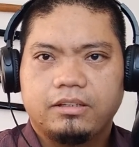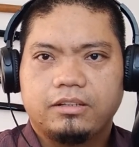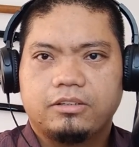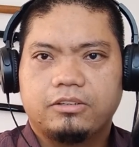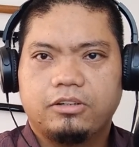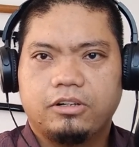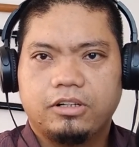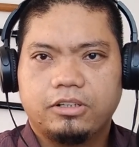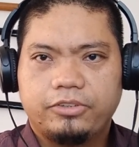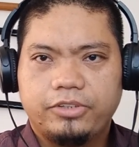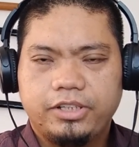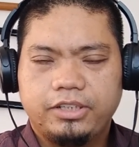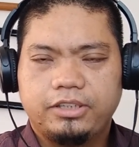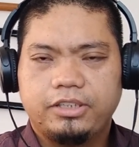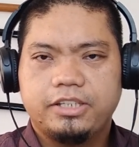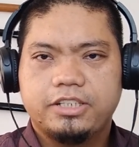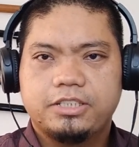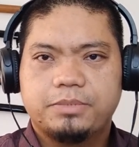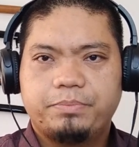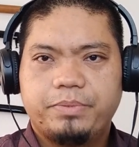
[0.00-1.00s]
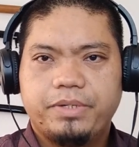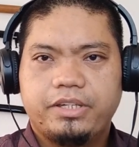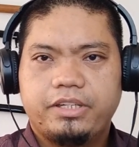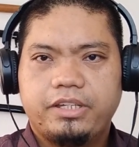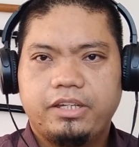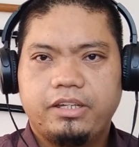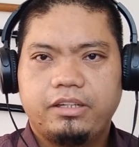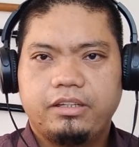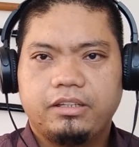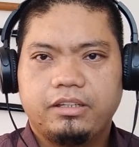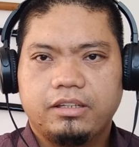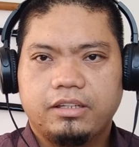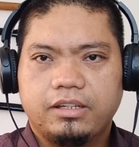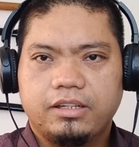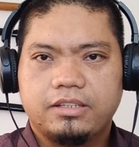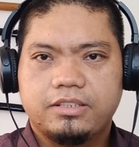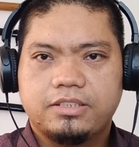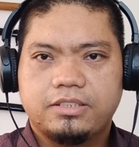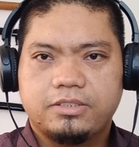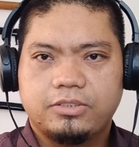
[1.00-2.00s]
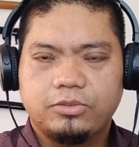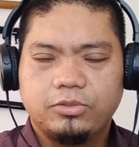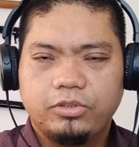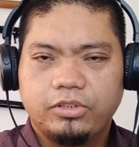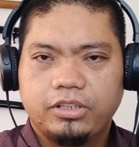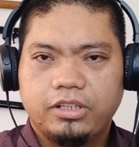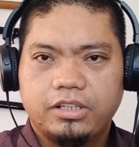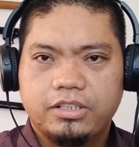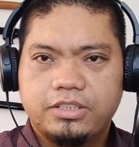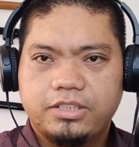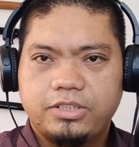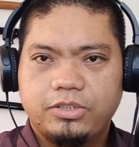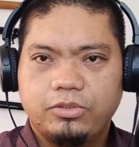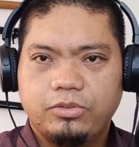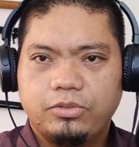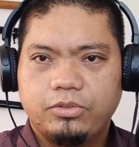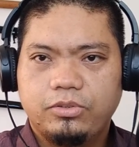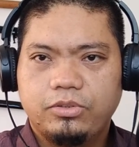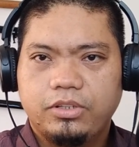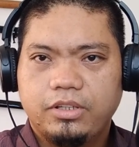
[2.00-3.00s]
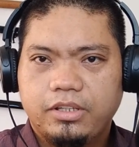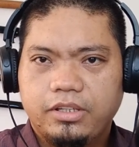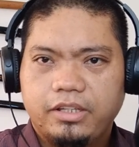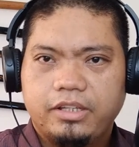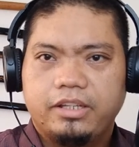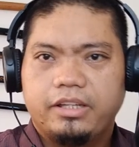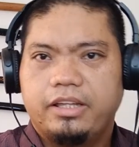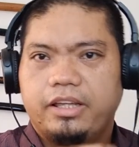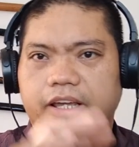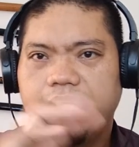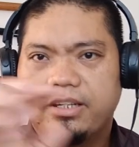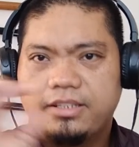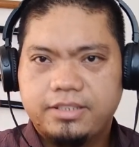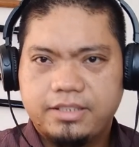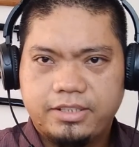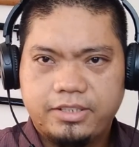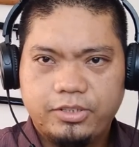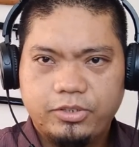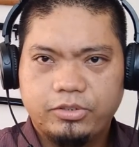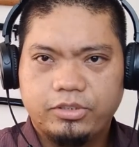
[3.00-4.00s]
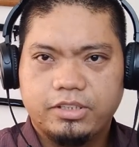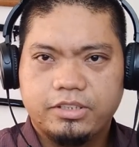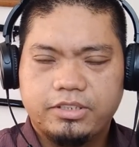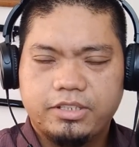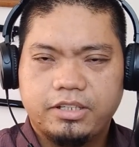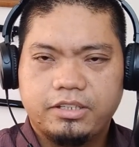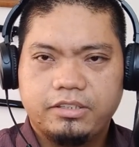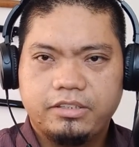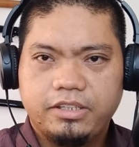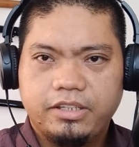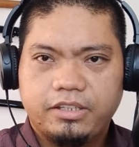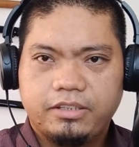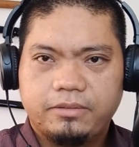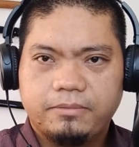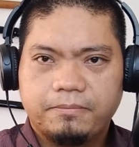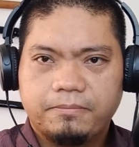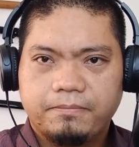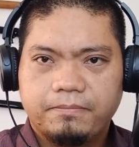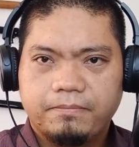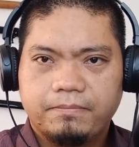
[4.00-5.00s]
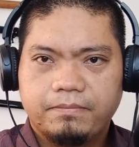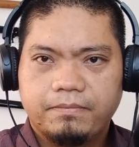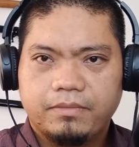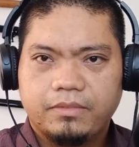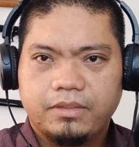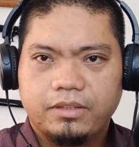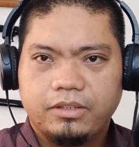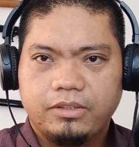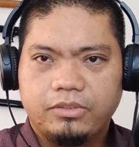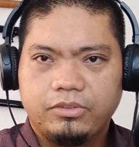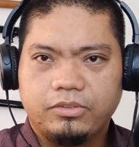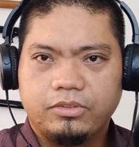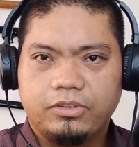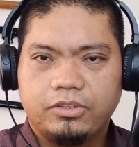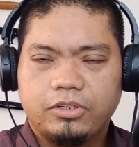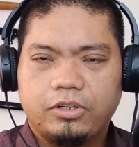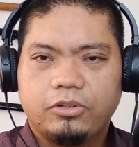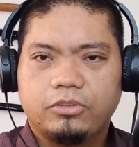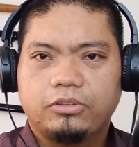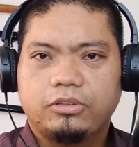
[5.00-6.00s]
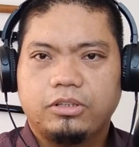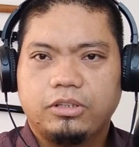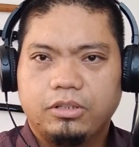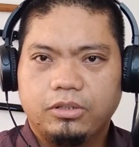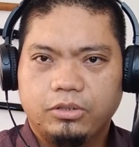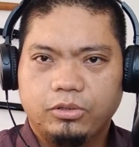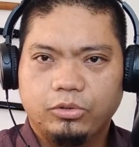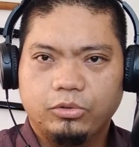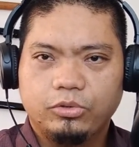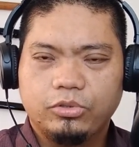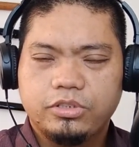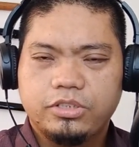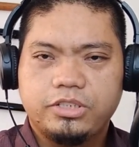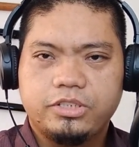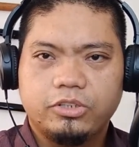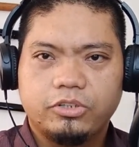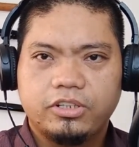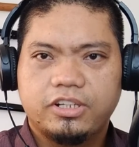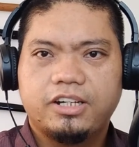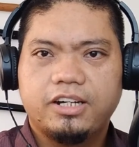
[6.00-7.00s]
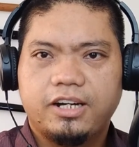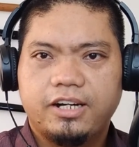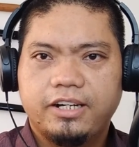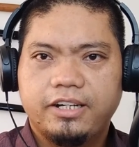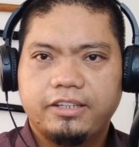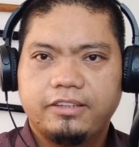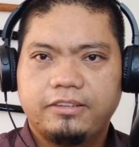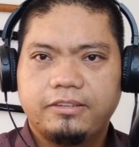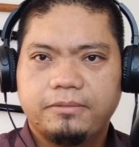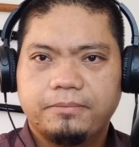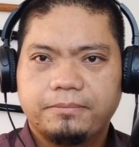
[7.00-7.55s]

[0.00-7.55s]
Concretely speaking, as soon as you execute a technique you don't lose your guard.